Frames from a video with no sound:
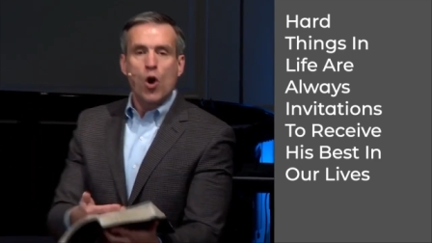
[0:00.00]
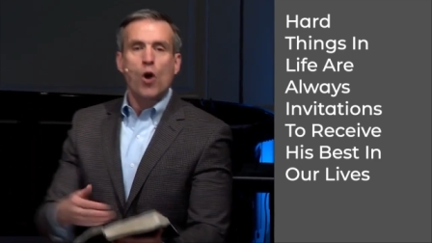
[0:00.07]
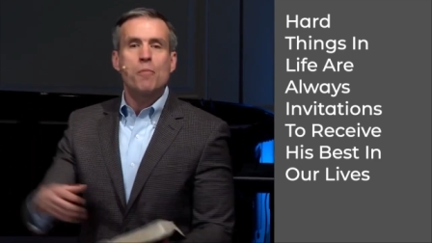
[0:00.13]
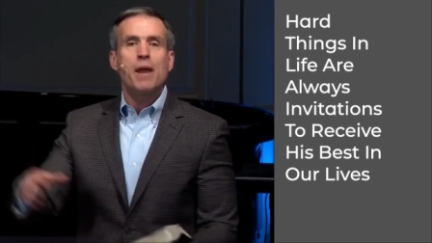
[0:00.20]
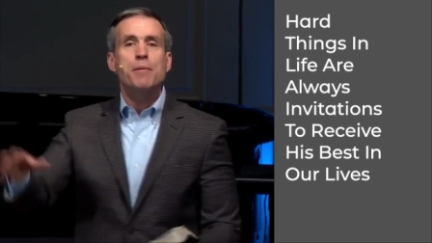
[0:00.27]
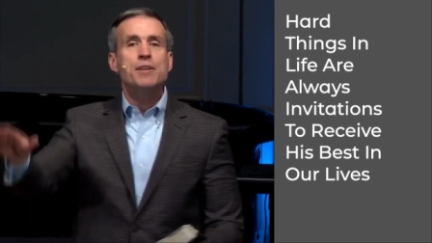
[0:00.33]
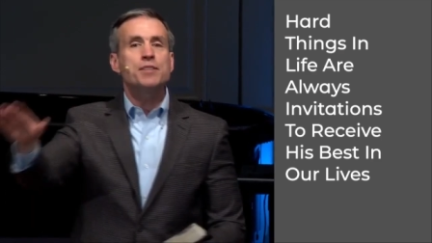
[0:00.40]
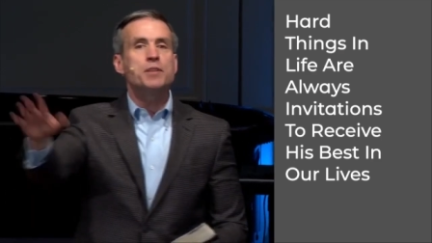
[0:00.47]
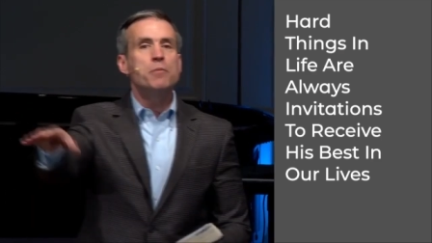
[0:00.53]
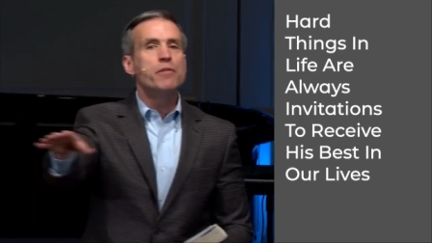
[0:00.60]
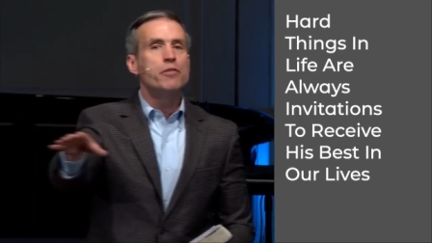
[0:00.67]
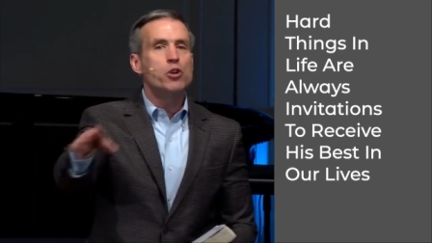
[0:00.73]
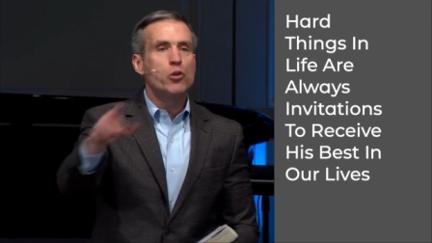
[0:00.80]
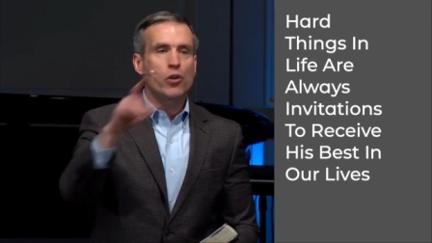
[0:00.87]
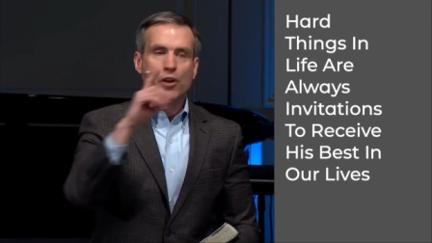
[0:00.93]
Or maybe some
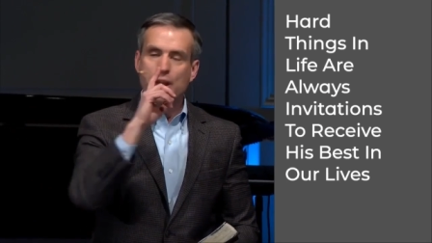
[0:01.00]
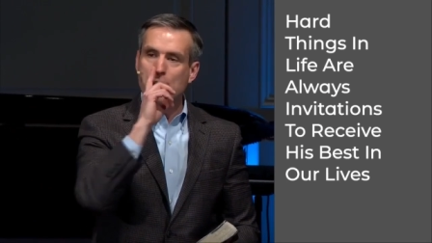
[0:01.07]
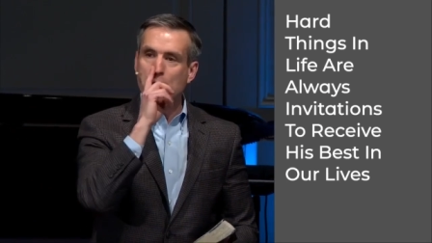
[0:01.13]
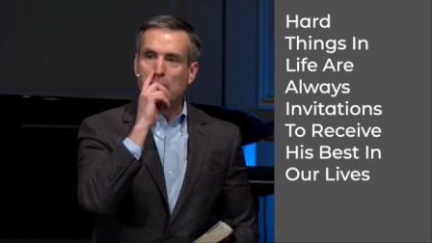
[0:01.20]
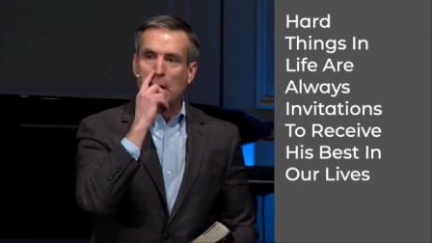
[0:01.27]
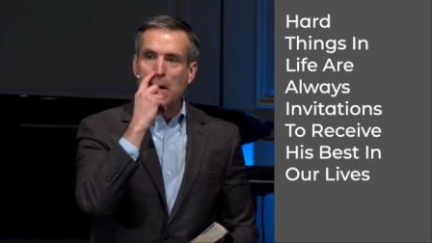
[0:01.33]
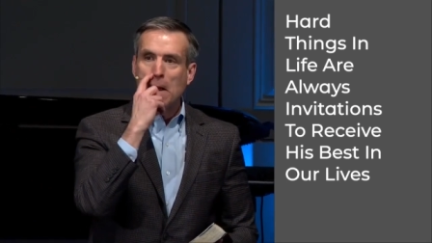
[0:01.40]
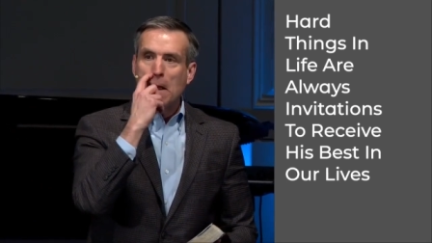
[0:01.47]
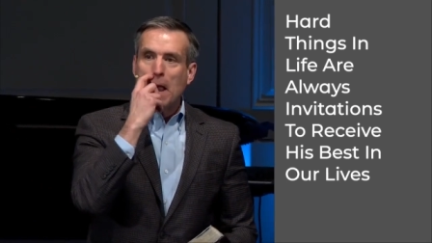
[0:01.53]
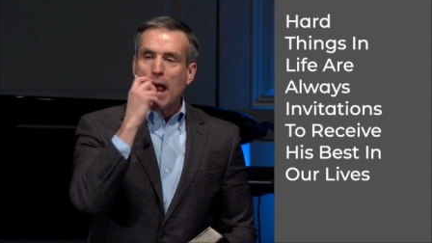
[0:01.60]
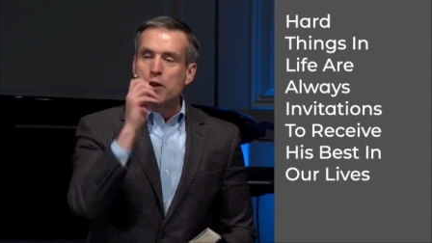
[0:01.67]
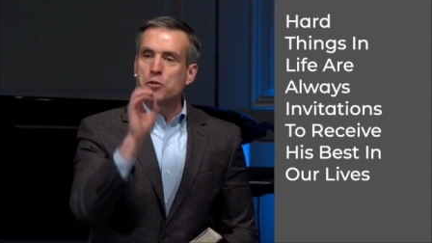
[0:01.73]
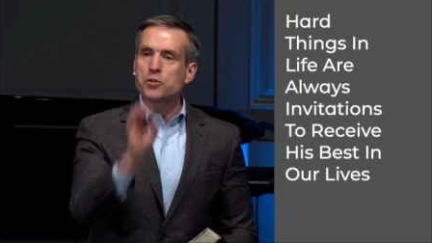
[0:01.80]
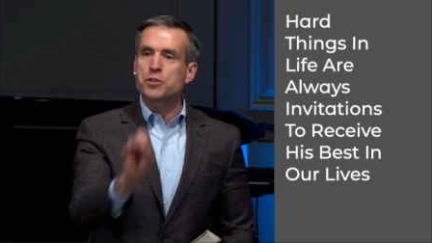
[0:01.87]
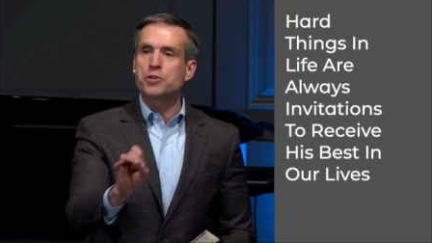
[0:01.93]
of you are here
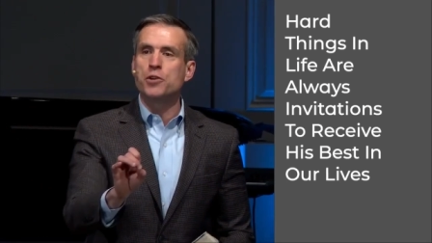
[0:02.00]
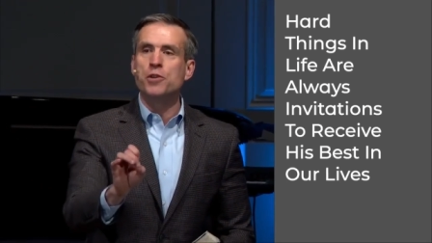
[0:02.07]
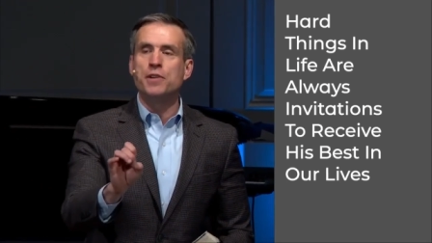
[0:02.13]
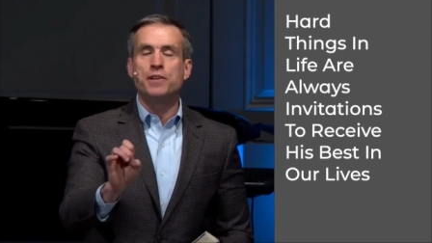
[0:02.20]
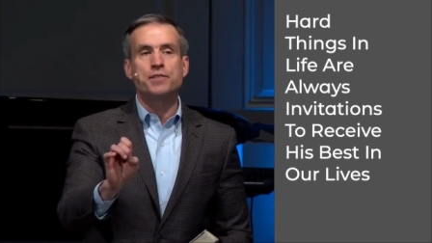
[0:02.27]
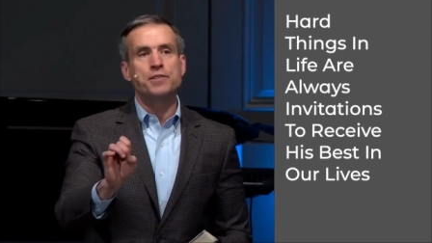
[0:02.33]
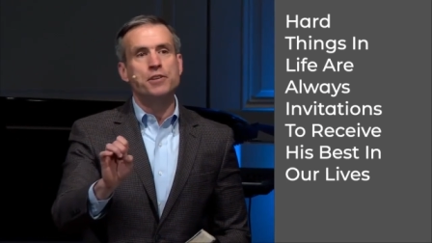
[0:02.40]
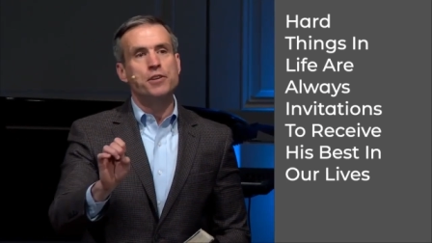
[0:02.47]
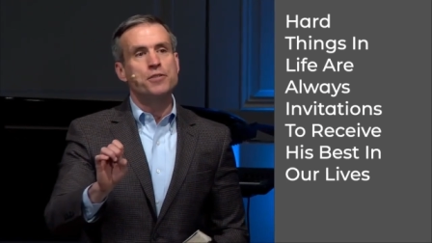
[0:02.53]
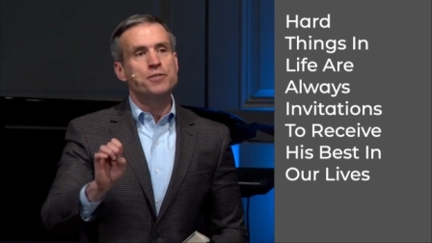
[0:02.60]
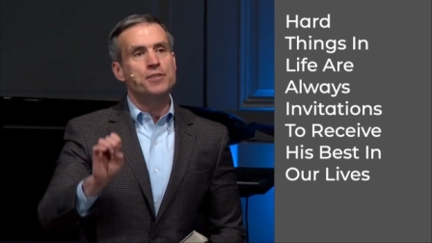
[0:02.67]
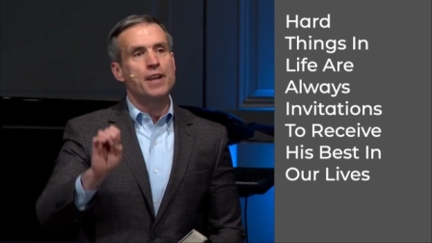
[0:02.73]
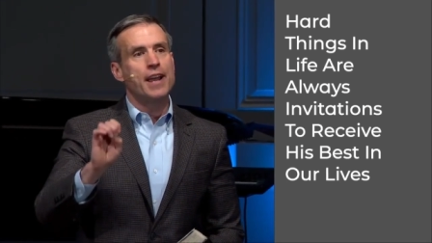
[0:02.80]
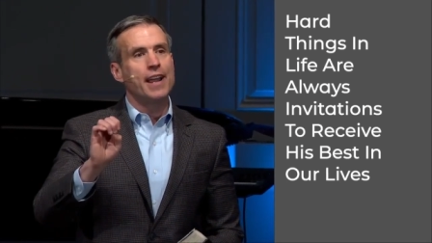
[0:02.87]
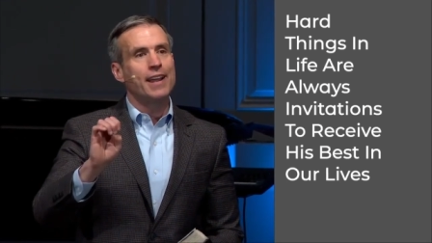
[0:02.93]
and you're students and you
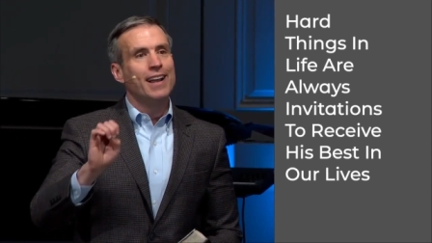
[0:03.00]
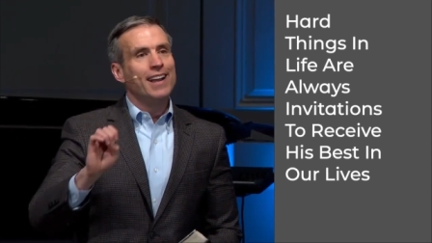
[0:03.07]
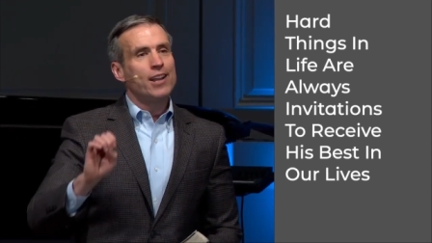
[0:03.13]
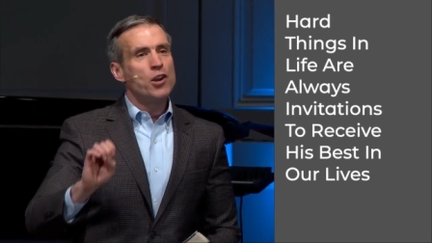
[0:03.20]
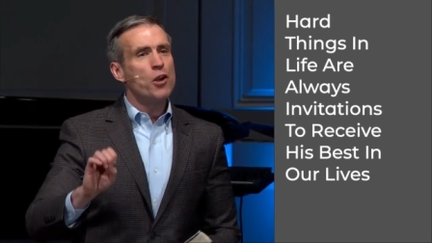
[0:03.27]
say,